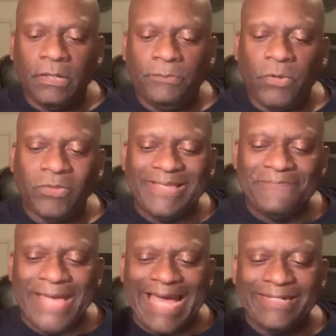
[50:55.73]
but will
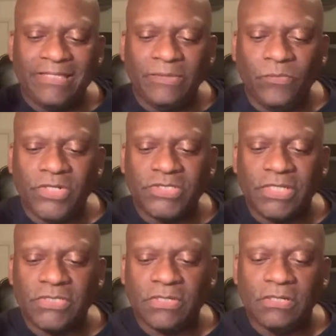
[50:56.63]
abandon them once they
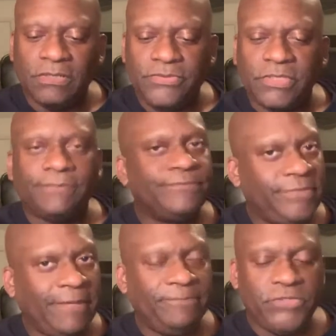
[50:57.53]
start losing.
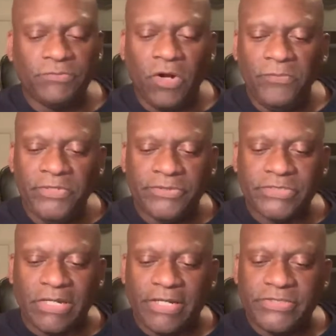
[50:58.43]
Yep, Jamal
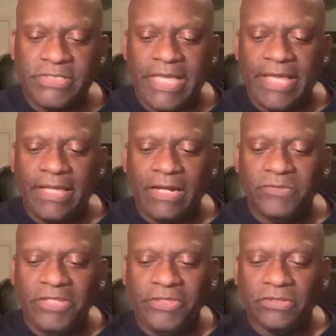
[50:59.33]
Mills adds, yeah, I
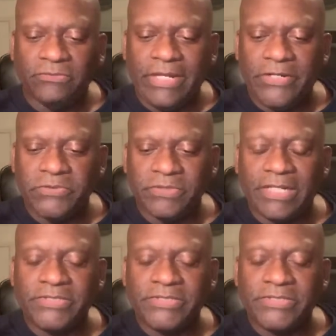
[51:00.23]
really think the Raiders will not